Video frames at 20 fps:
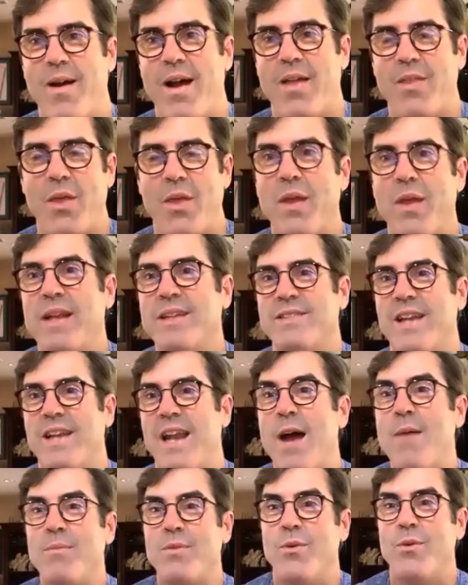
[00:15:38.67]
the things that
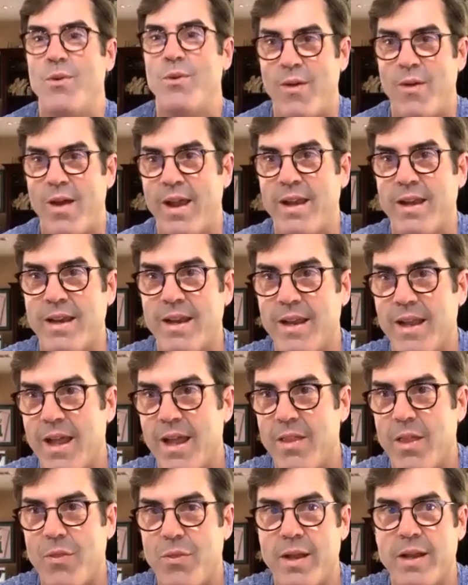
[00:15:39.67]
I'm doing right
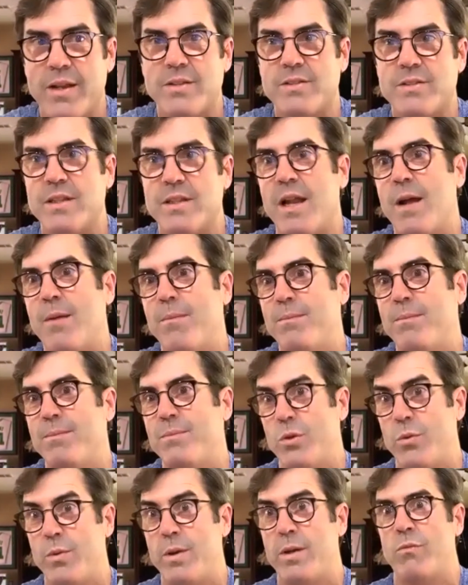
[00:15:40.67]
and the things that I'm
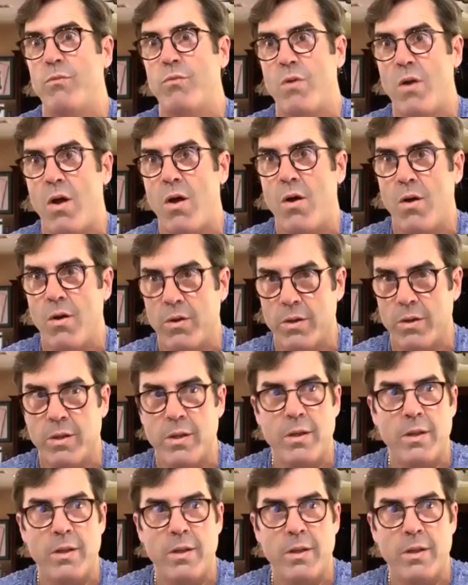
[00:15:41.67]
doing wrong,